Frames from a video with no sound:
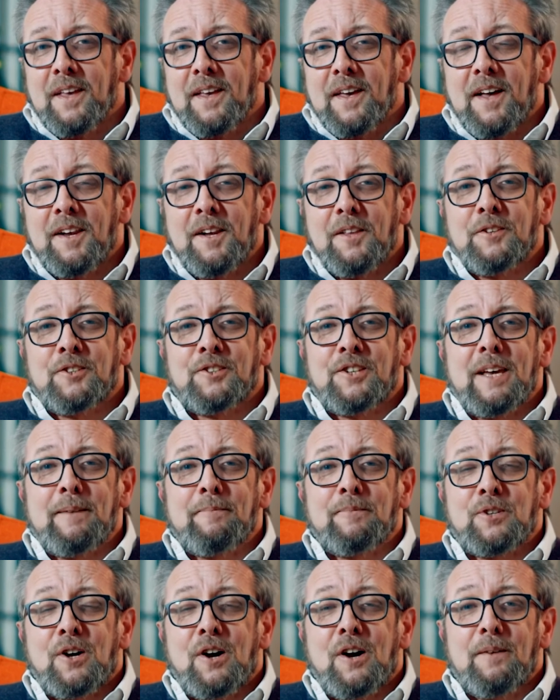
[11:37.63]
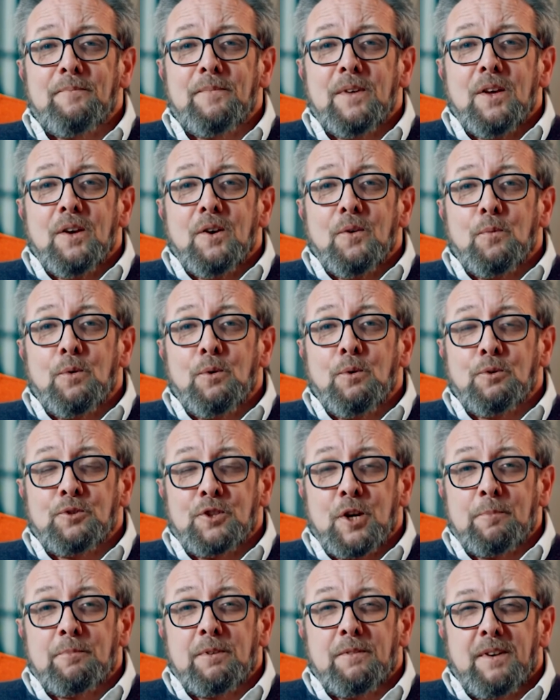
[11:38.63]
And at the same time, we're
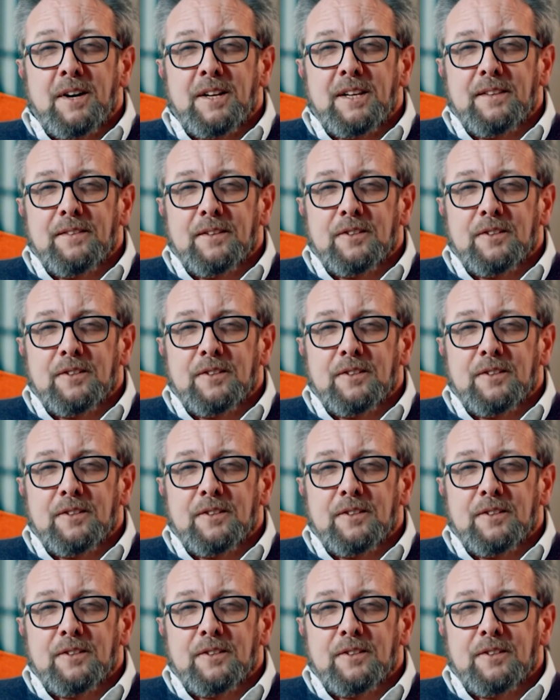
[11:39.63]
also providing